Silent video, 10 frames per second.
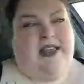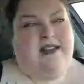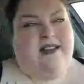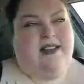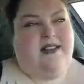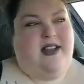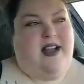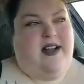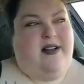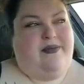that
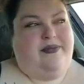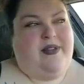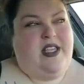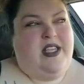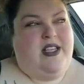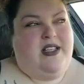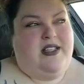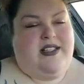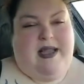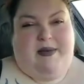
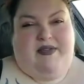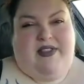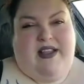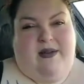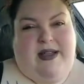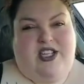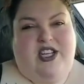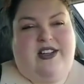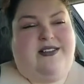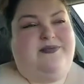type of thing on my
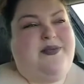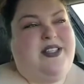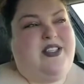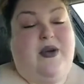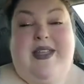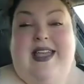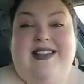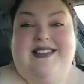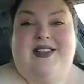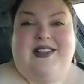channel. So yeah,
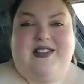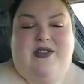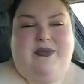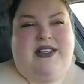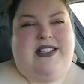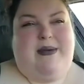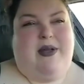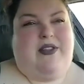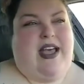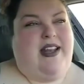so that's all I'm going to say
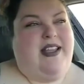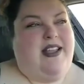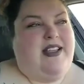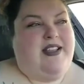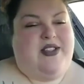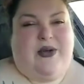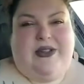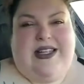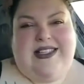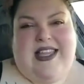about that. So
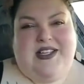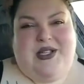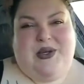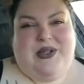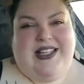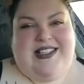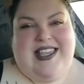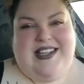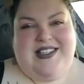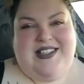let's get
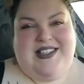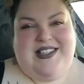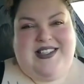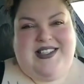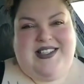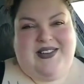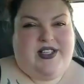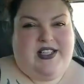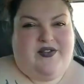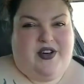to.
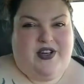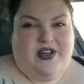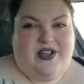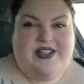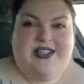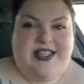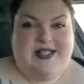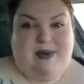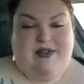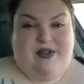First things first
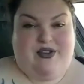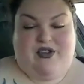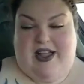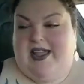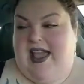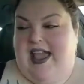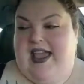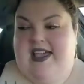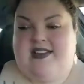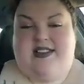is my food tray,
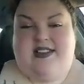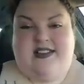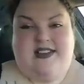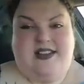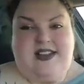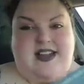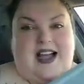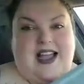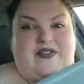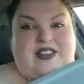and
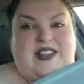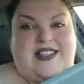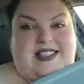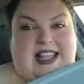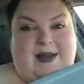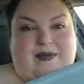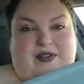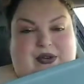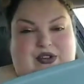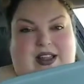I have the same
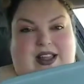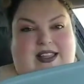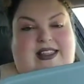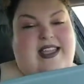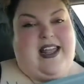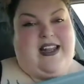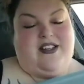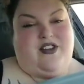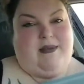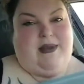food tray that
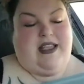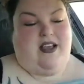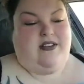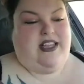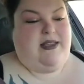Ken Domick